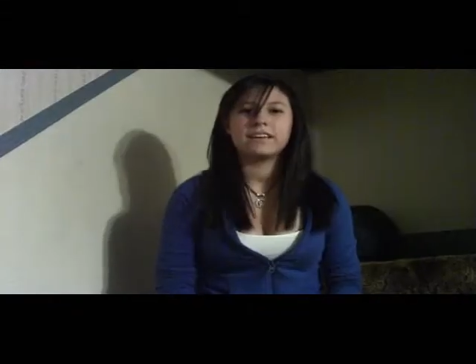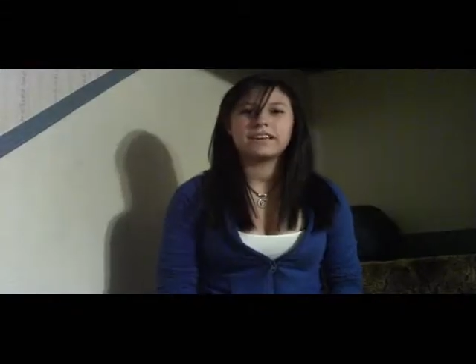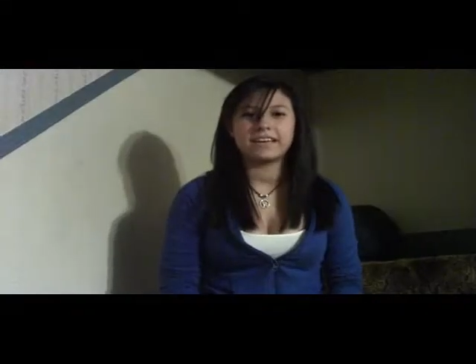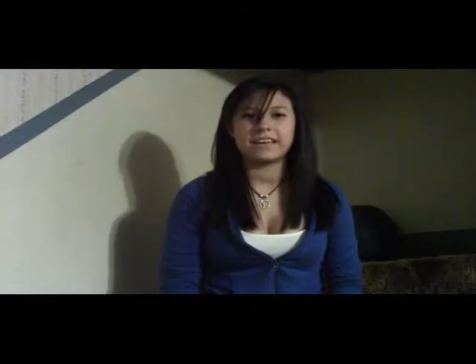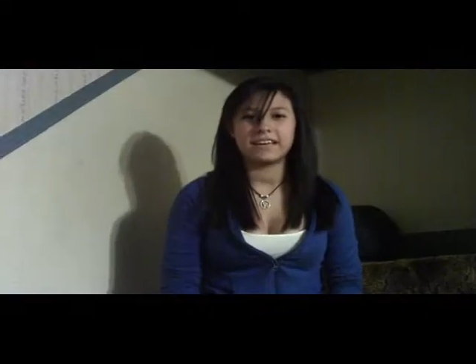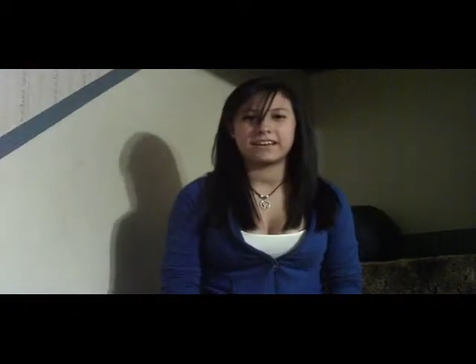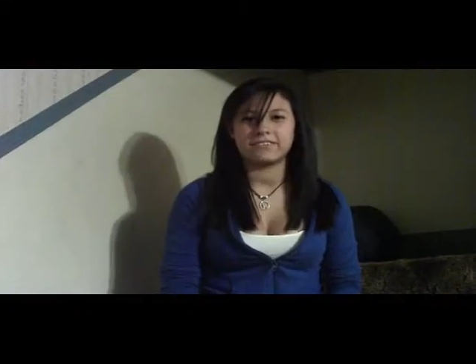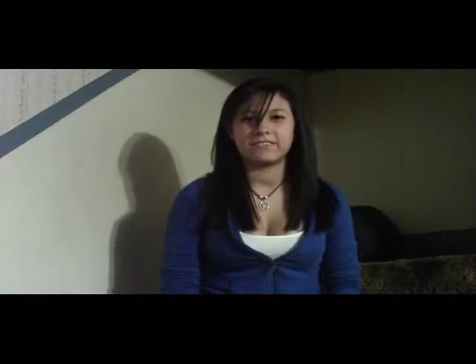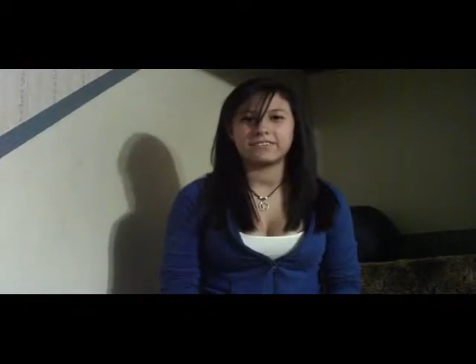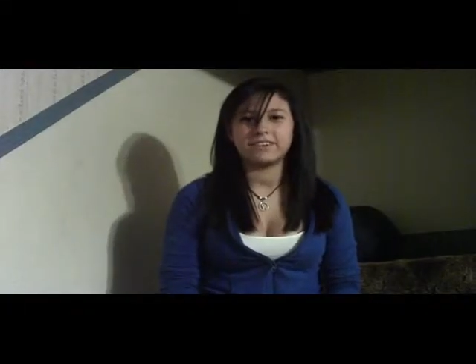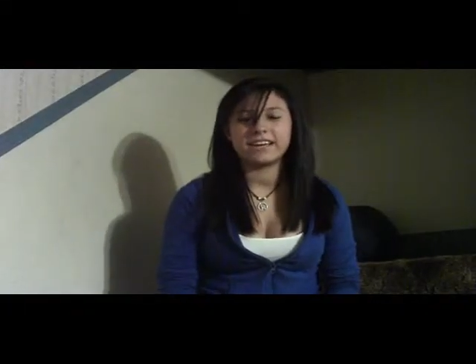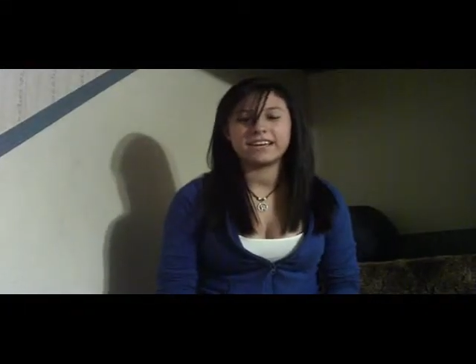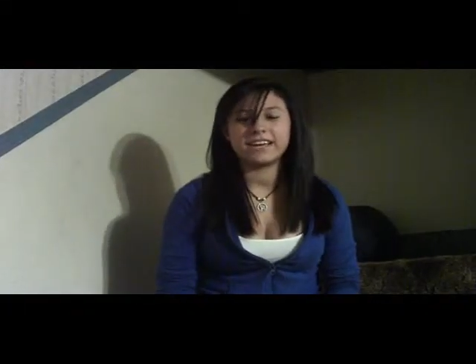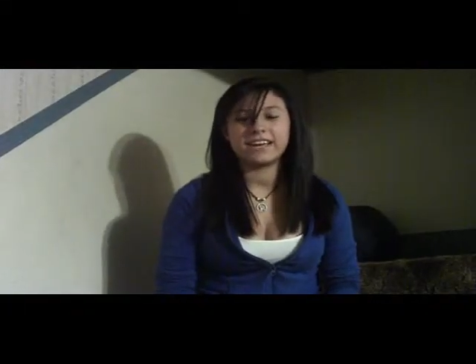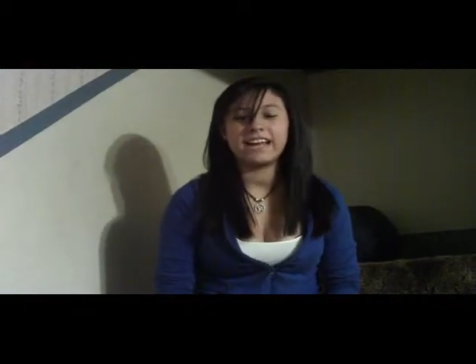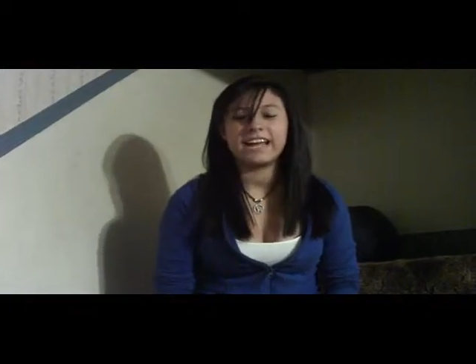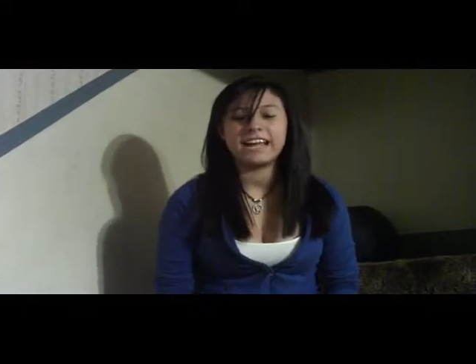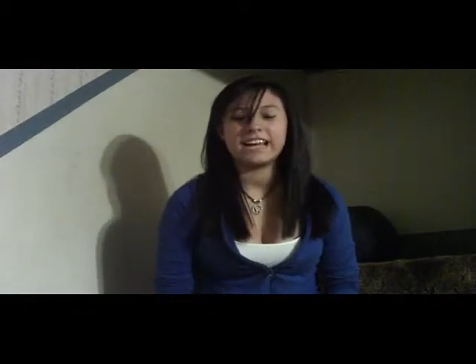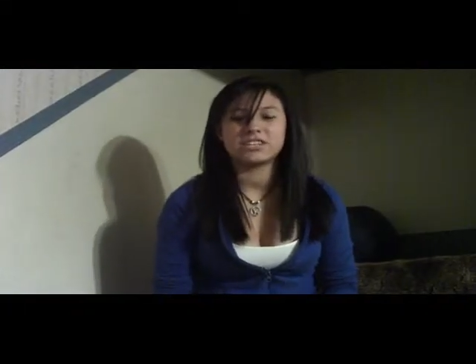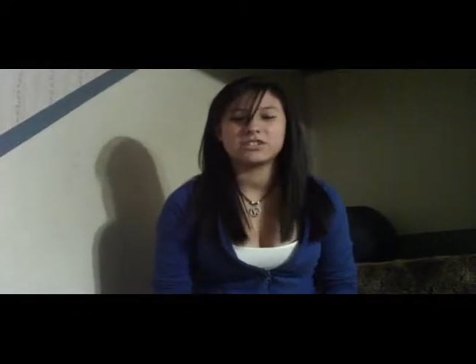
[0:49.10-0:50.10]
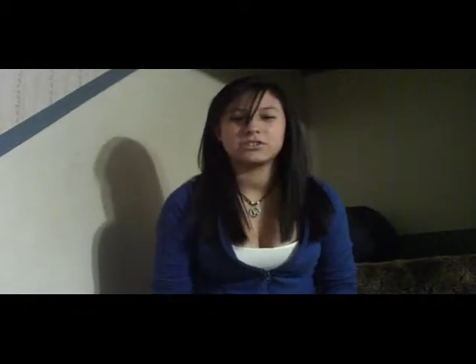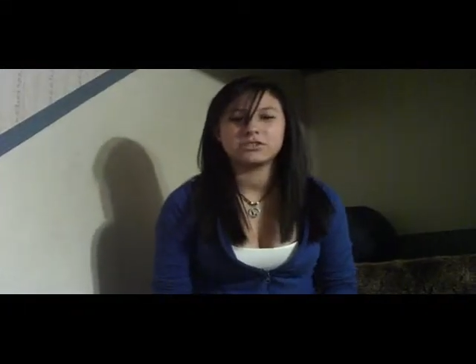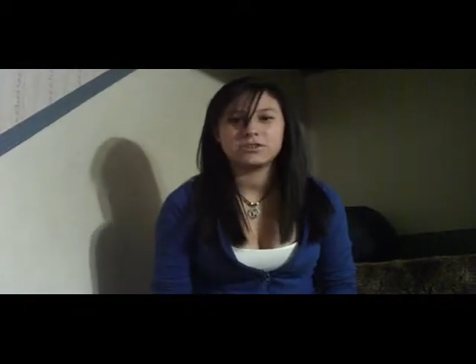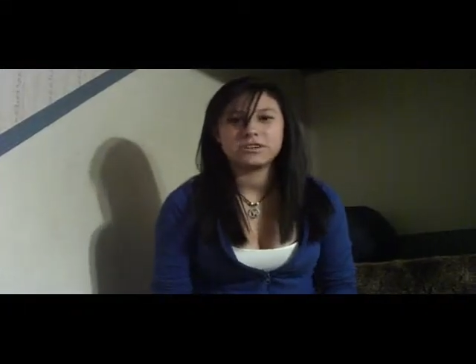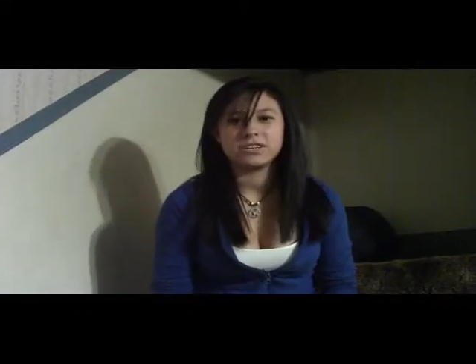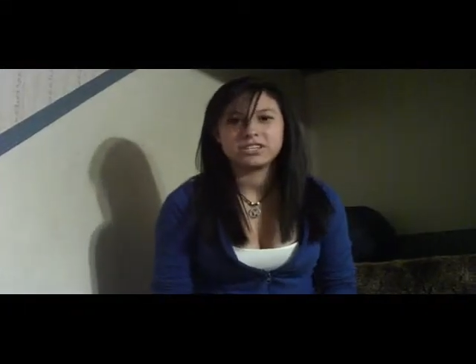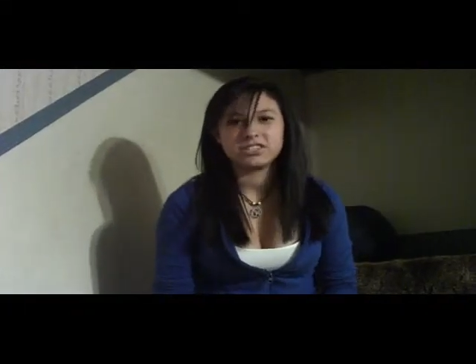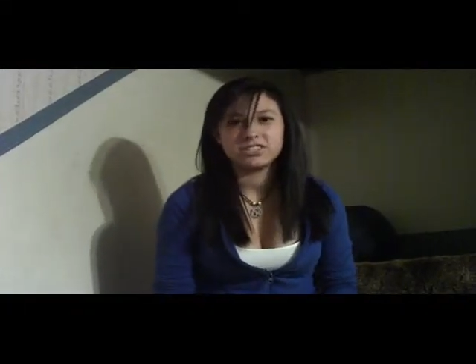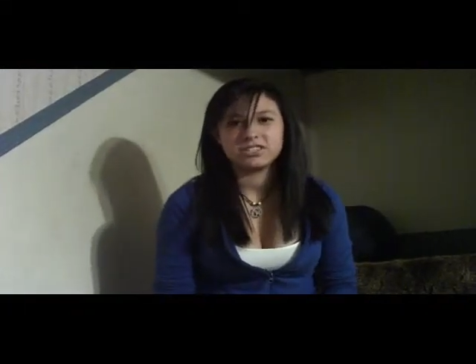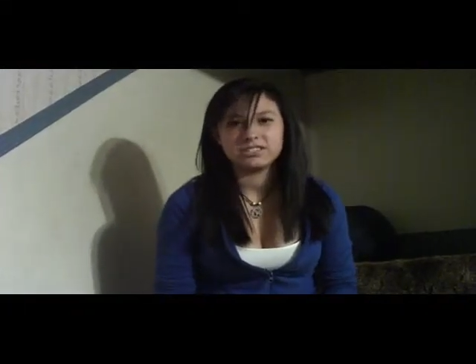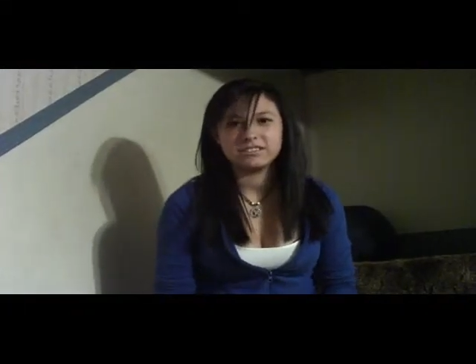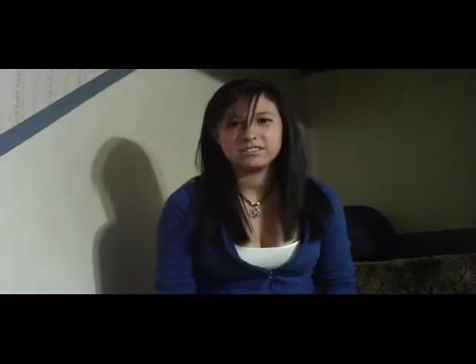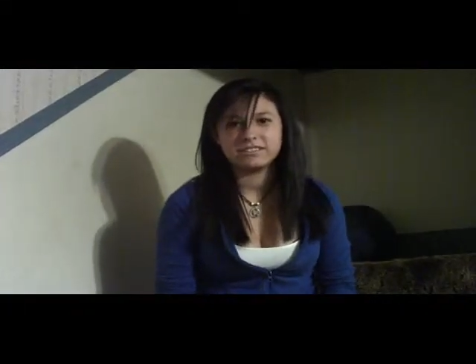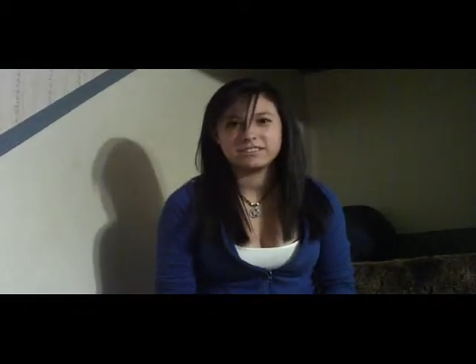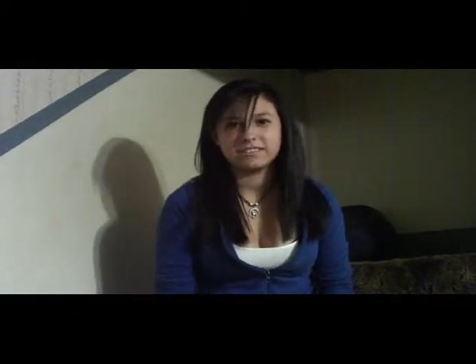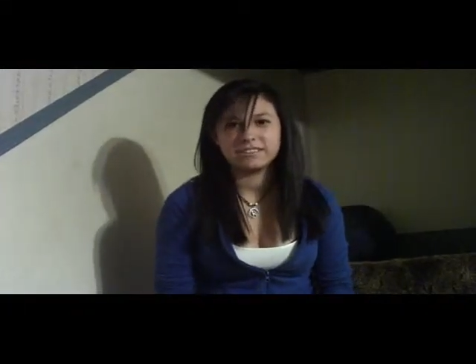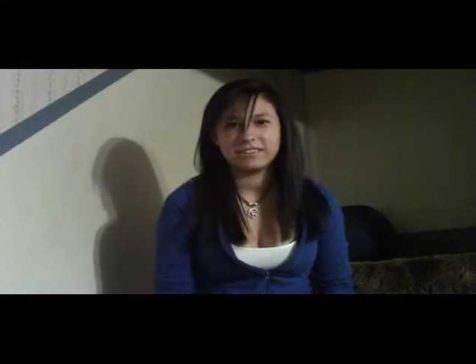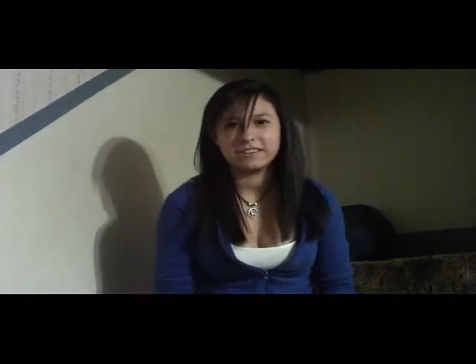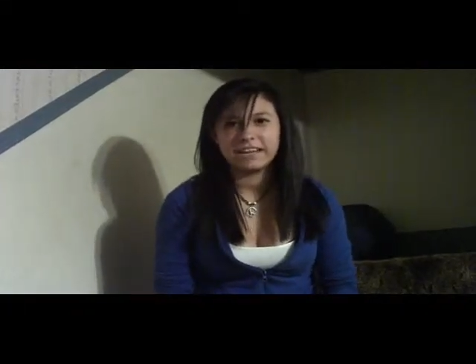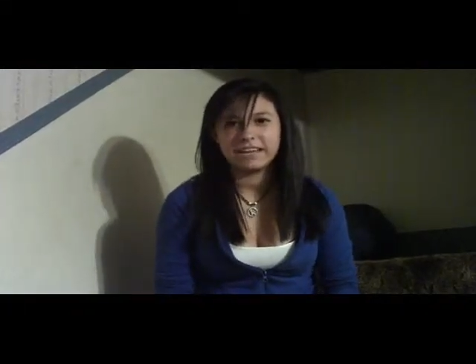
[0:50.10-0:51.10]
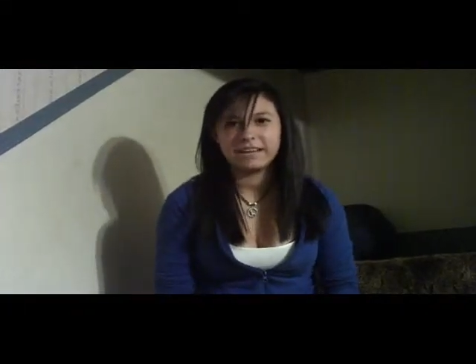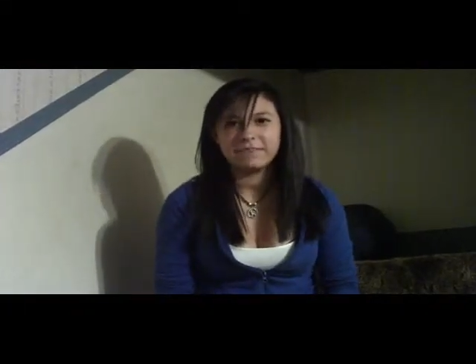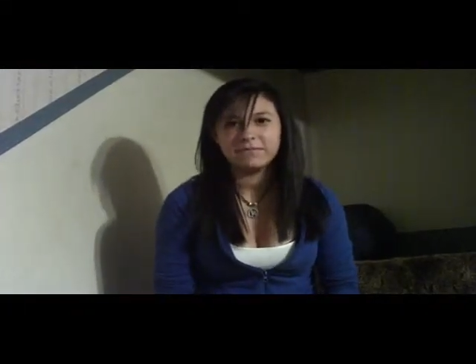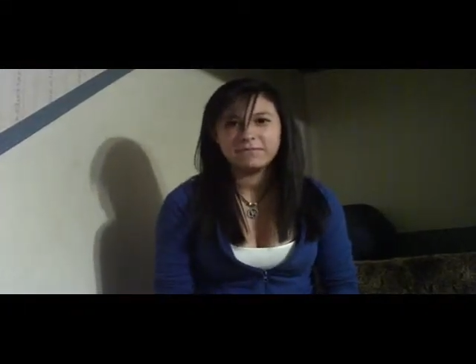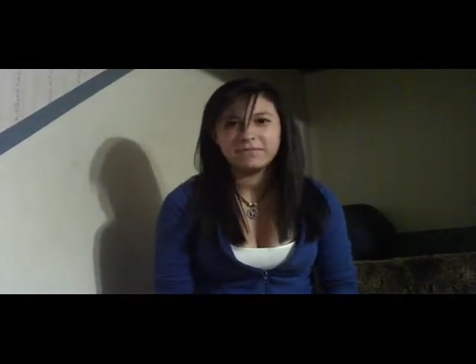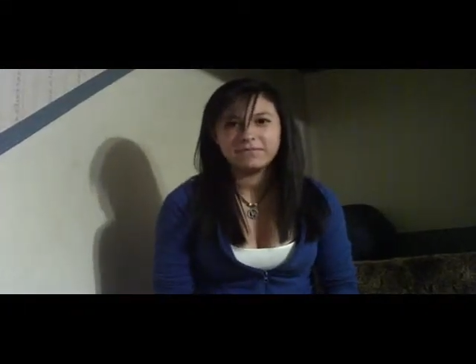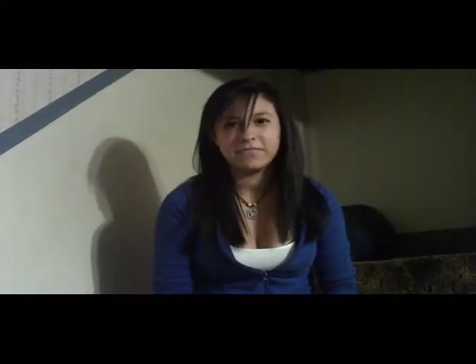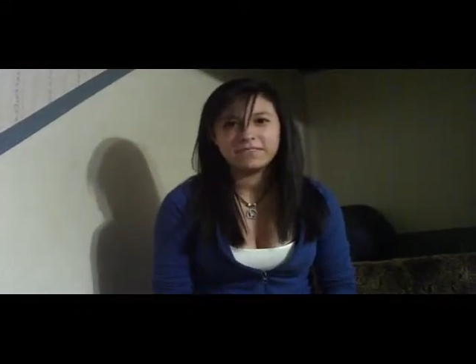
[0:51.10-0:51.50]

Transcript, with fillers: Hey girl, I gotta ask you a question, okay?